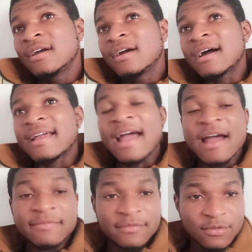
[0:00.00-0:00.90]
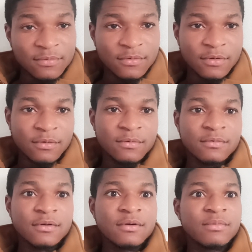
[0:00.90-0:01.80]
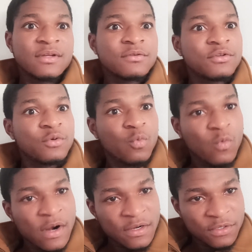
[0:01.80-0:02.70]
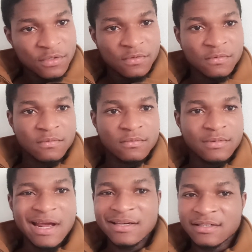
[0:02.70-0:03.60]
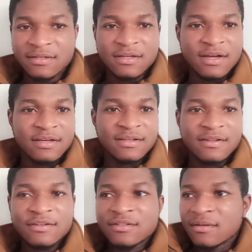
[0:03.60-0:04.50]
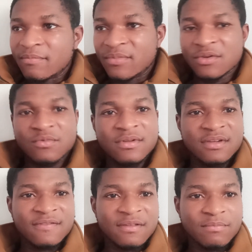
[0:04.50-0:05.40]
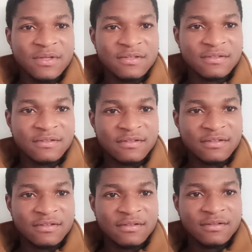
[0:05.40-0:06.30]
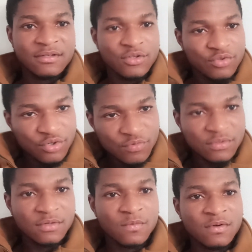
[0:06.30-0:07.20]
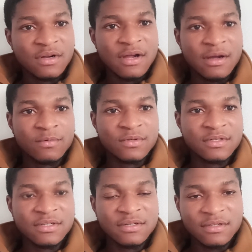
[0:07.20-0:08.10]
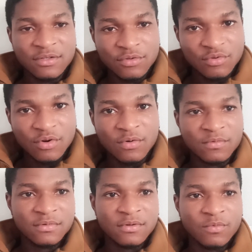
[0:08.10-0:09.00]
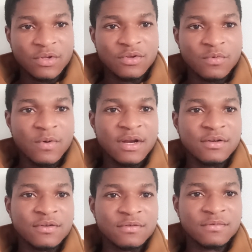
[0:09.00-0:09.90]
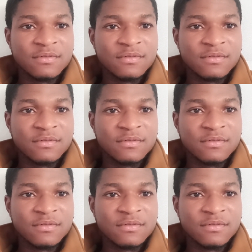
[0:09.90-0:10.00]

I have to know. Go because you want to. That's the idea. That's the beauty of the business. You choose your work hours and then you go when you want to.